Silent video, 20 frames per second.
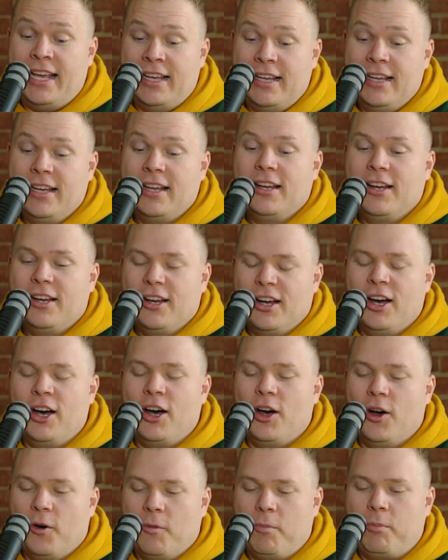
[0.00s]
Did
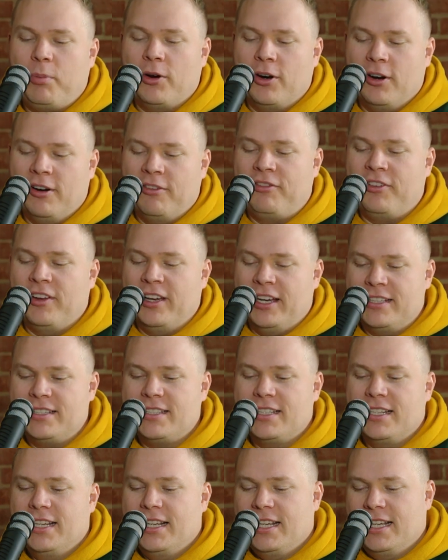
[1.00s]
we get that guy
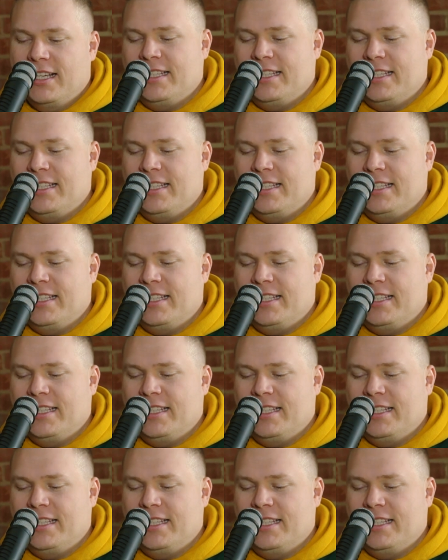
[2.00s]
killed?